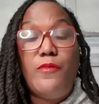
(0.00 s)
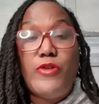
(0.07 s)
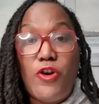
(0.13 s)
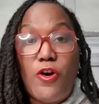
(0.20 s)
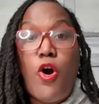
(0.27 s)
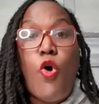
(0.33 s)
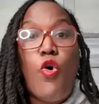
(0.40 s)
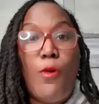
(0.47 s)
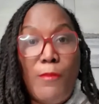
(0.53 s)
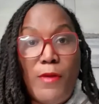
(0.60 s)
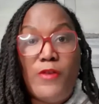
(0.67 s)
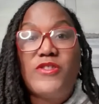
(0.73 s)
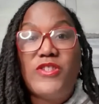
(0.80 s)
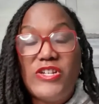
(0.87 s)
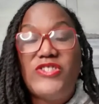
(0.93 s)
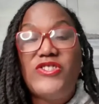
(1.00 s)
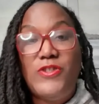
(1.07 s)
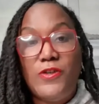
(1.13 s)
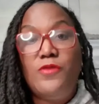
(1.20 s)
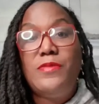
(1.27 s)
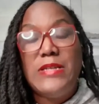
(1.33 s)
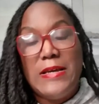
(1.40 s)
Your hormones could
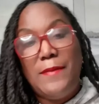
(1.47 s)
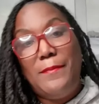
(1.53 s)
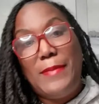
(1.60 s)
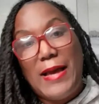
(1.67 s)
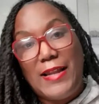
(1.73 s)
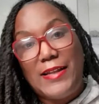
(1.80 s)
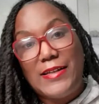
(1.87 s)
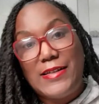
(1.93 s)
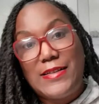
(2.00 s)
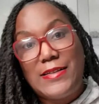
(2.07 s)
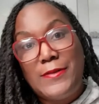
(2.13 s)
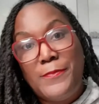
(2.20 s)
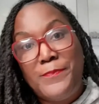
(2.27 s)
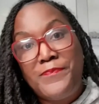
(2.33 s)
still be imbalanced.